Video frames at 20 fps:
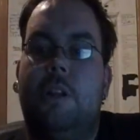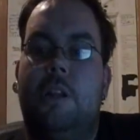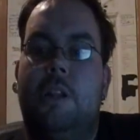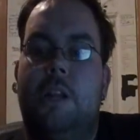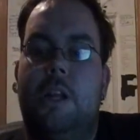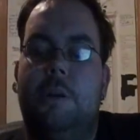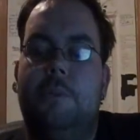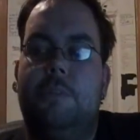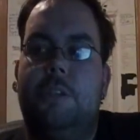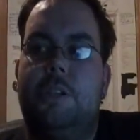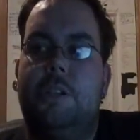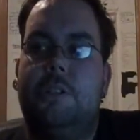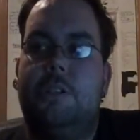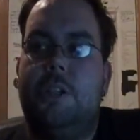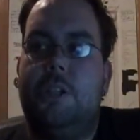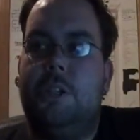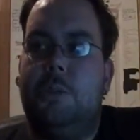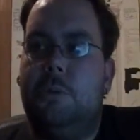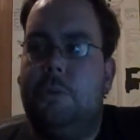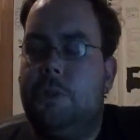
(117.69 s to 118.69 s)
allowed to
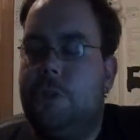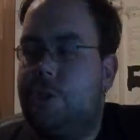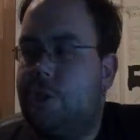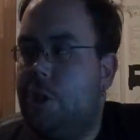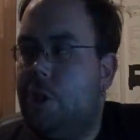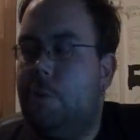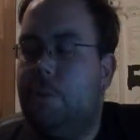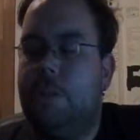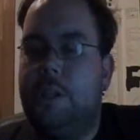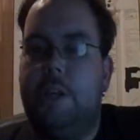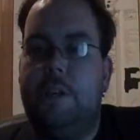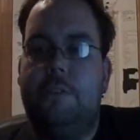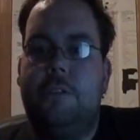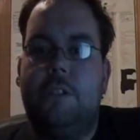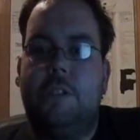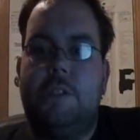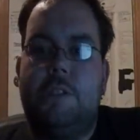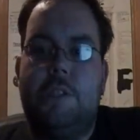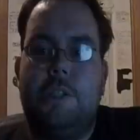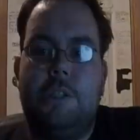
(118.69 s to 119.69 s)
continue and the show allowed
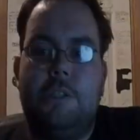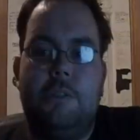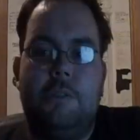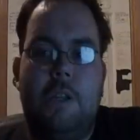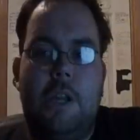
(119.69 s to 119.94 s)
to continue.